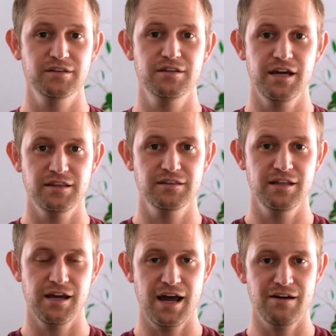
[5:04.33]
that
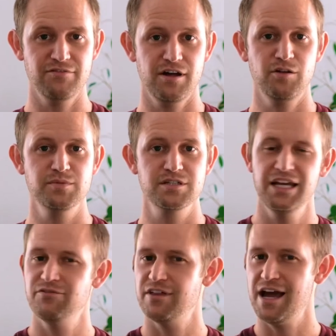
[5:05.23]
they have helped.
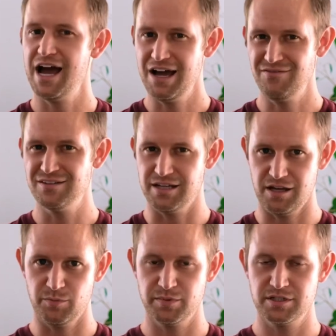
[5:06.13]
If they haven't
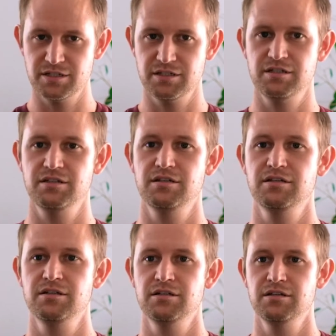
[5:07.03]
helped,
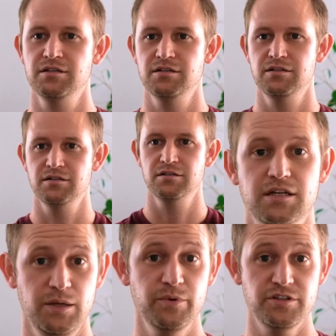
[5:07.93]

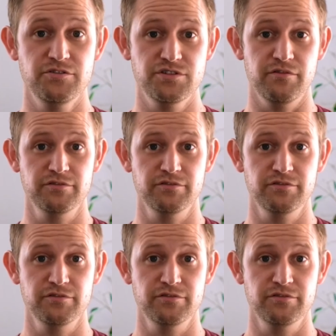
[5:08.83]
keep it to yourself.